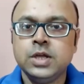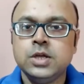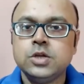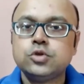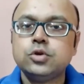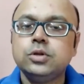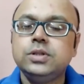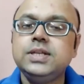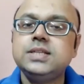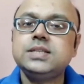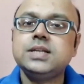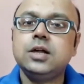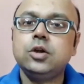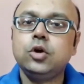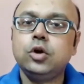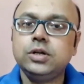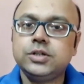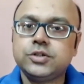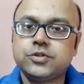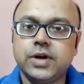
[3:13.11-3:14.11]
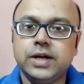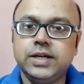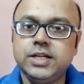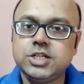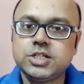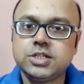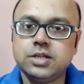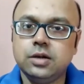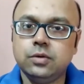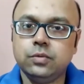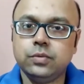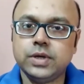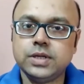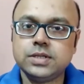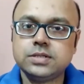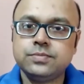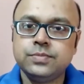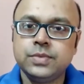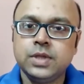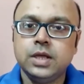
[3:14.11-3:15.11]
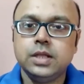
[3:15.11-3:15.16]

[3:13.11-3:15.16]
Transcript: So these are all traditional ways.